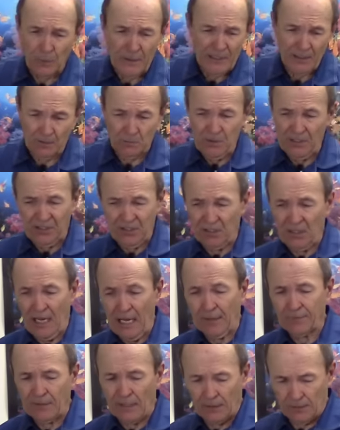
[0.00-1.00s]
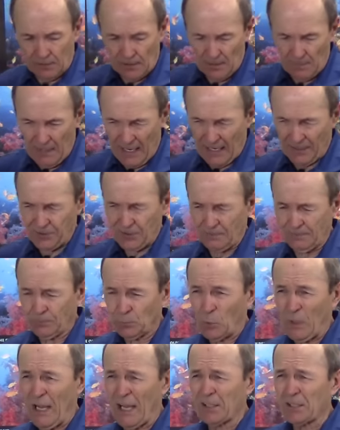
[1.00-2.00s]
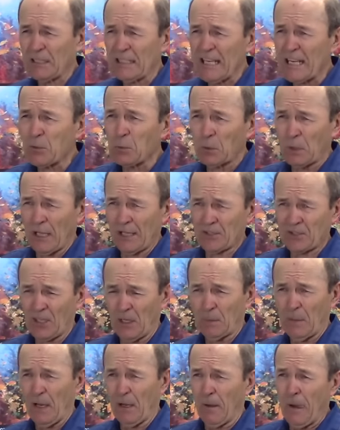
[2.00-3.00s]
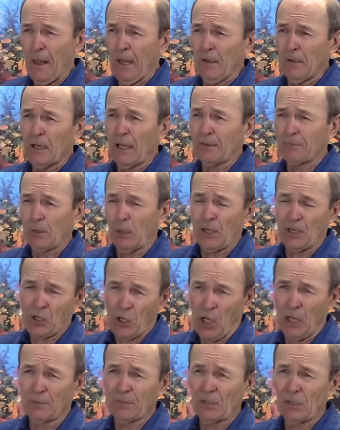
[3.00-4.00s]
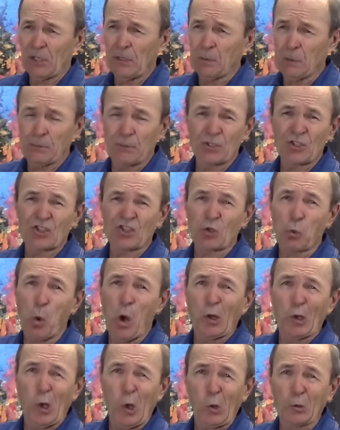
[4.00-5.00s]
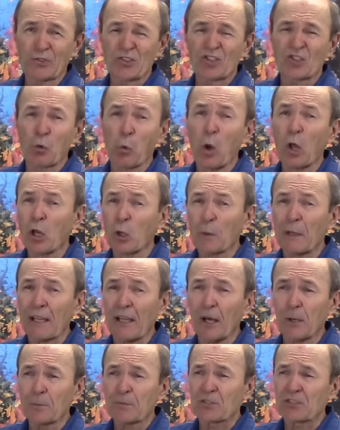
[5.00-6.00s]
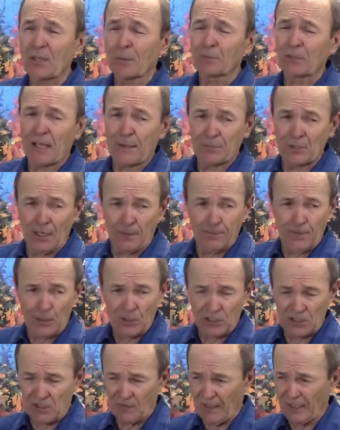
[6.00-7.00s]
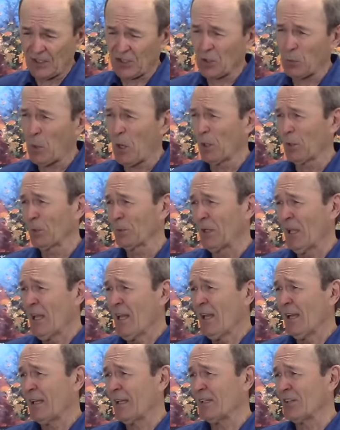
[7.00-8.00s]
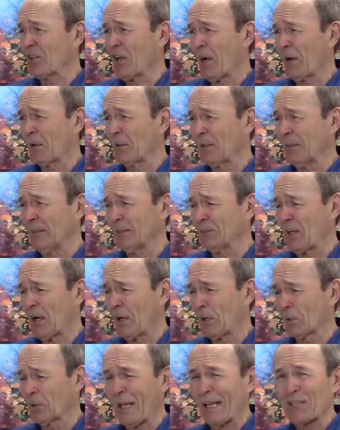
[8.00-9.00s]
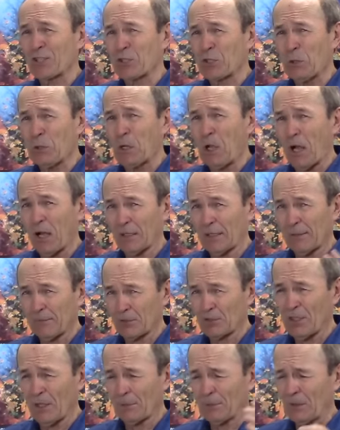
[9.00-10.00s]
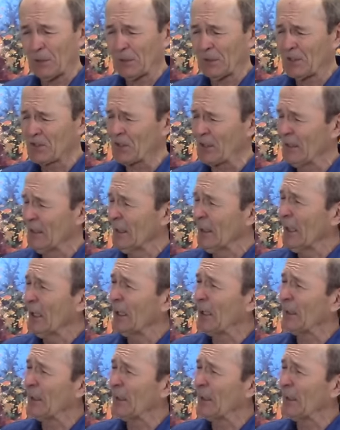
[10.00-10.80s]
we didn't have that in the mass. We had to equalize somehow. Very commonly, we would swallow. Swallowing helps. Sometimes I felt as if I had swallowed an entire lake scugog that was up near Lindsay